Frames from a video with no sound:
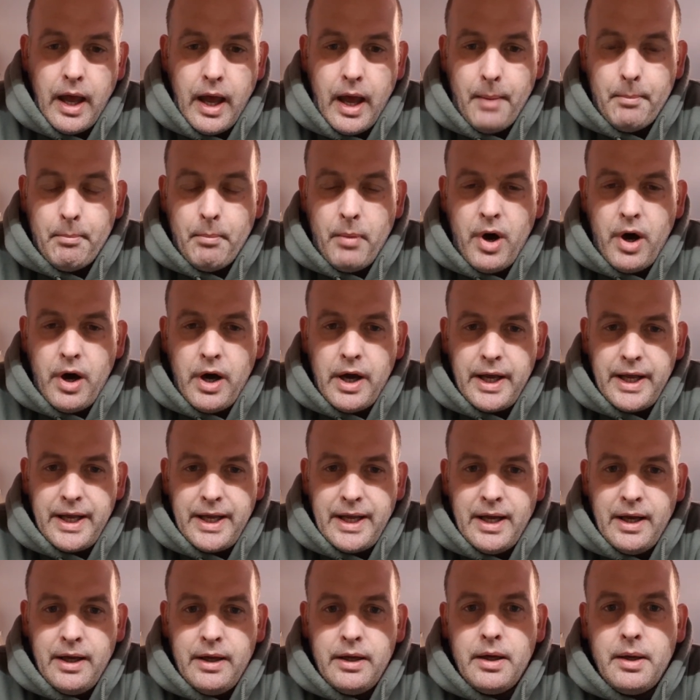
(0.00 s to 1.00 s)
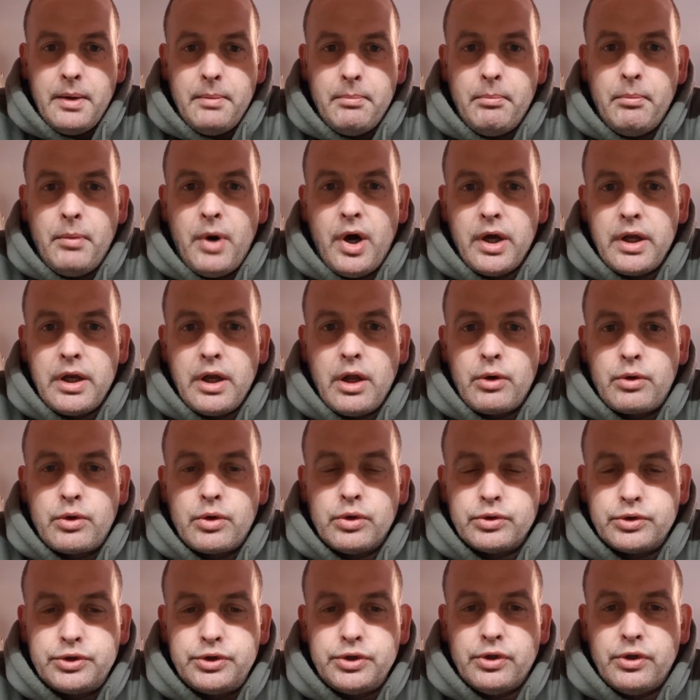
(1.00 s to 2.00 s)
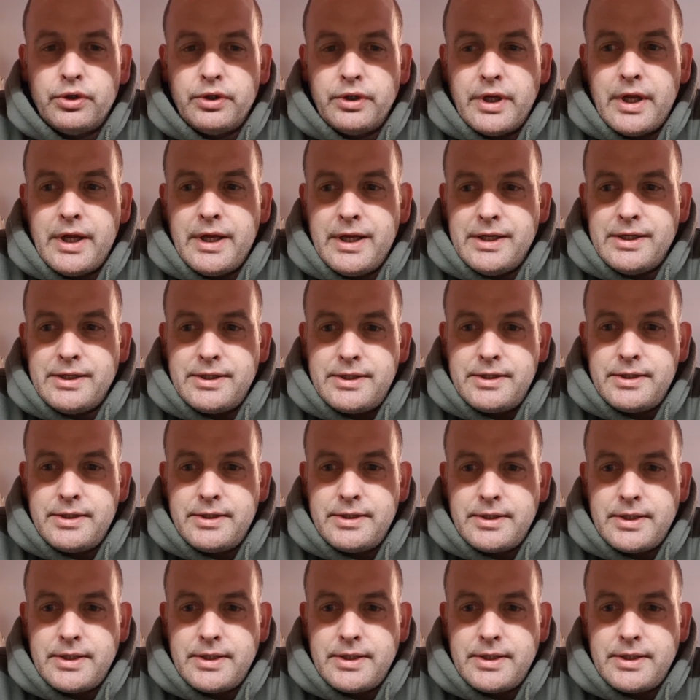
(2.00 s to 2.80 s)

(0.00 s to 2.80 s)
my local joint is